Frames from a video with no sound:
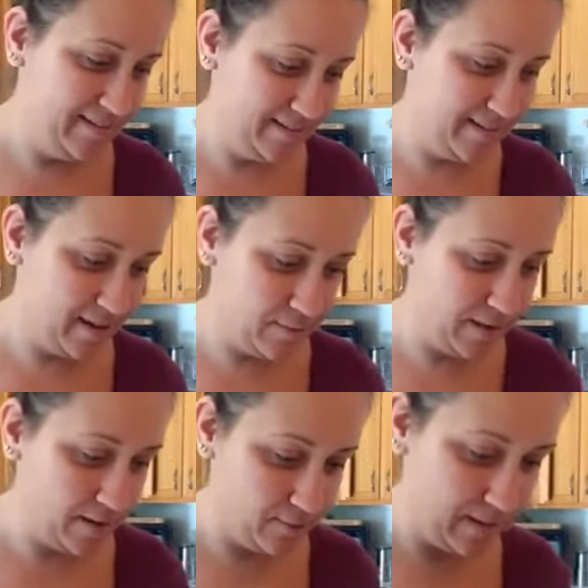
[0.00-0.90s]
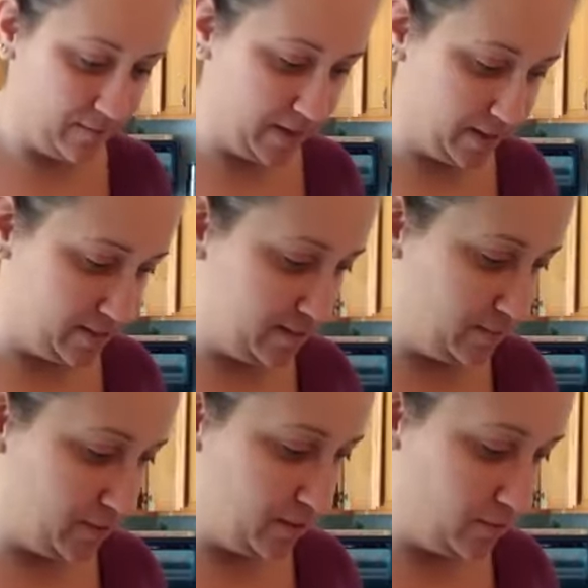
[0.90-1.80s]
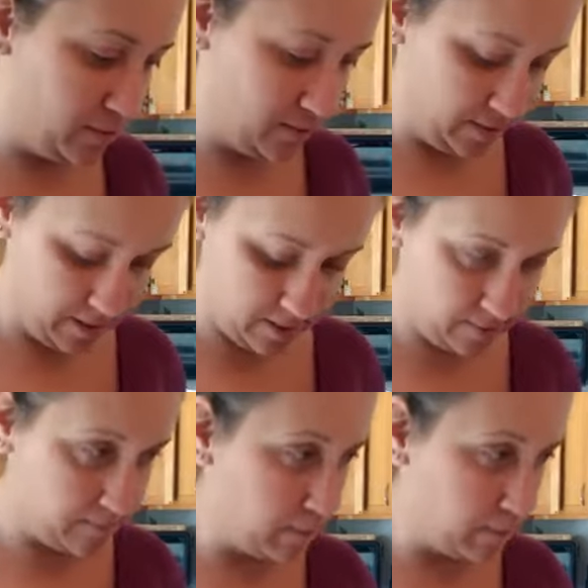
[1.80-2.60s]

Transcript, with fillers: there we go. We have a nice simmer going on here.